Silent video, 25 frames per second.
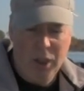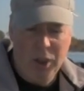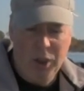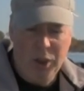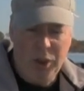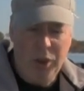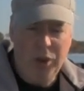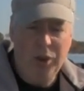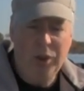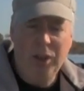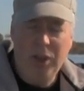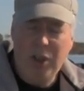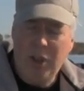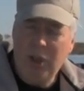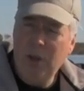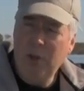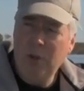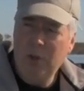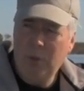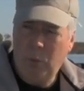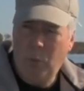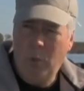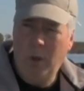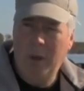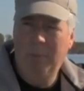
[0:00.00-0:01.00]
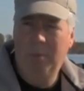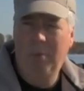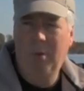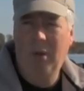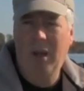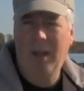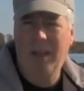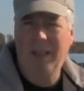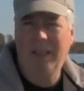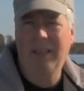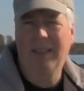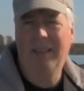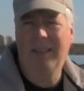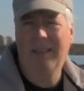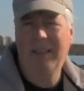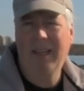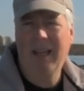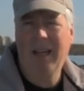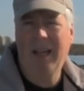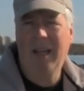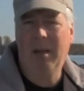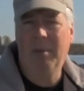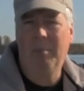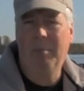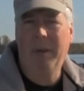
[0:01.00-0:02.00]
you could use one product at a
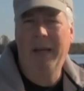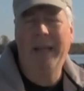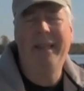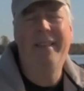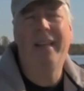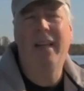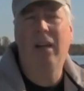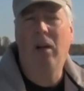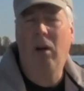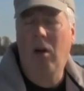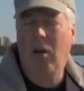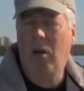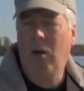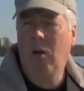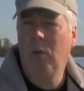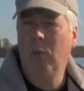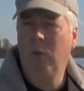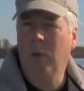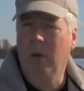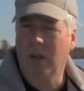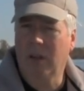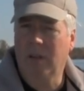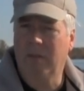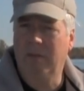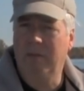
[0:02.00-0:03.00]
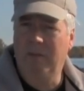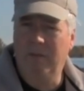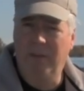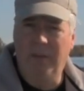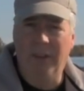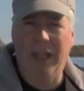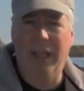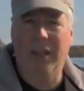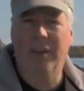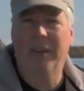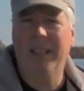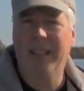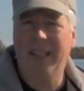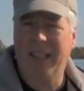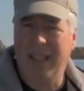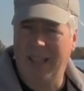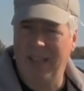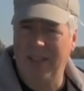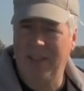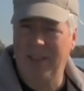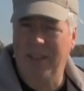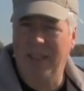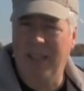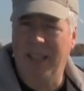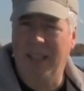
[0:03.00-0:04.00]
time and they all work very
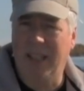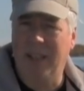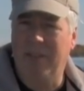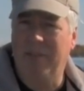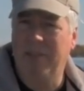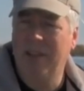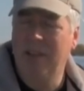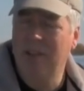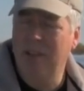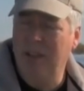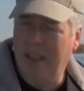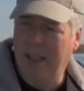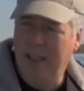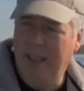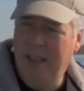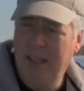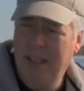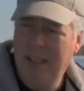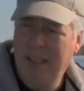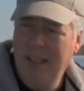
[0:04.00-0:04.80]
nicely individually.